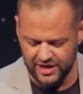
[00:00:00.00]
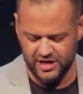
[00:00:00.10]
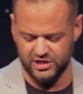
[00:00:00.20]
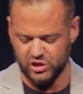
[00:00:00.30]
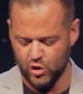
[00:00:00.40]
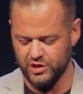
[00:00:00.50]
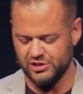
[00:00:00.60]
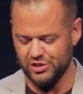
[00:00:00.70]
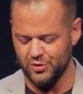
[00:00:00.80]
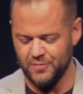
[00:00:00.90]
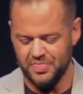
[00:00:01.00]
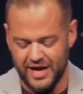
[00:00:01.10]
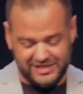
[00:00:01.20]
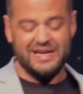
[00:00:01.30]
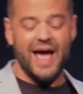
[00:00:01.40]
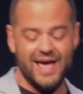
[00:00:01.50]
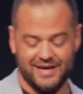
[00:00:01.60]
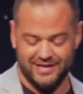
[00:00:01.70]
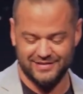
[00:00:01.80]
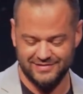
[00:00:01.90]
it, and it turned into a
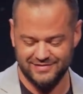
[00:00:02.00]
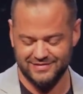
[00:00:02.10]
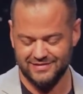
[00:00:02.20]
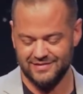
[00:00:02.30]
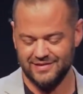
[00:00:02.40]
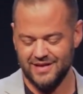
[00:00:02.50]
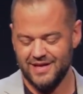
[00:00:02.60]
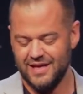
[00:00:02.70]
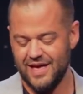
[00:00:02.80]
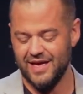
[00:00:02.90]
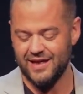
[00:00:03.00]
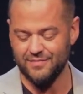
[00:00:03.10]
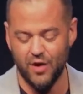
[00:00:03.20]
snake and